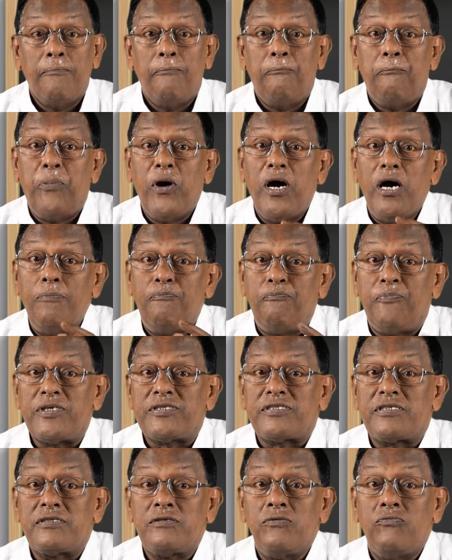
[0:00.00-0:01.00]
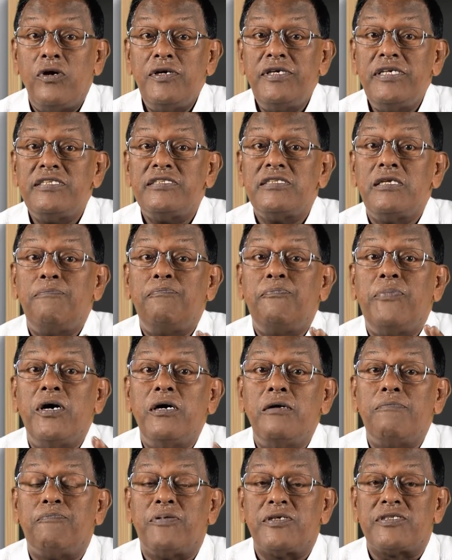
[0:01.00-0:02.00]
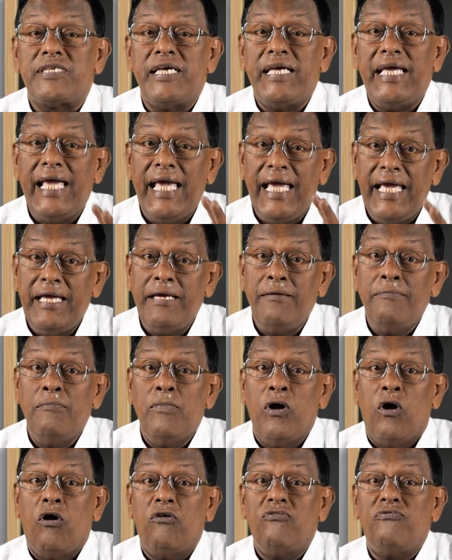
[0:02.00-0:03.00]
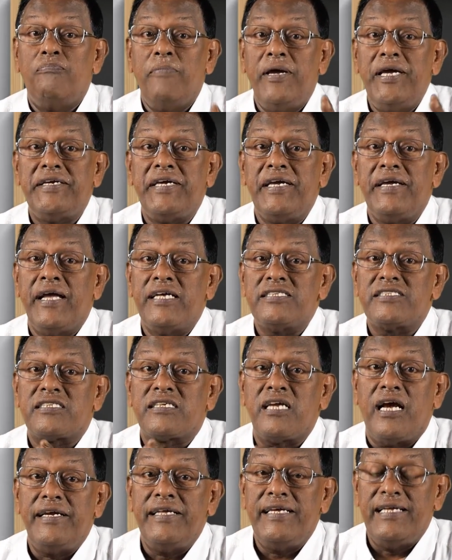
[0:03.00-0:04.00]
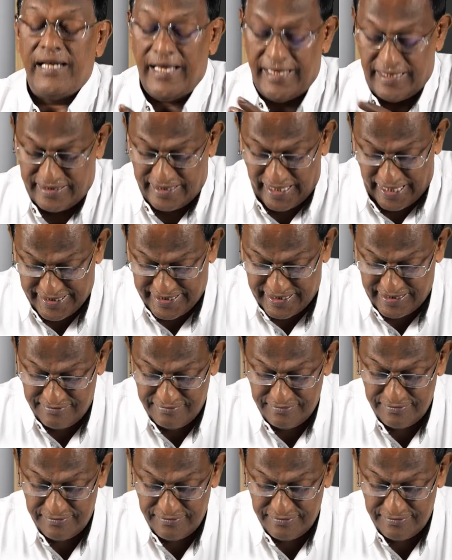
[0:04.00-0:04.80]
Purpose. What is the purpose? Aim of making a study like that.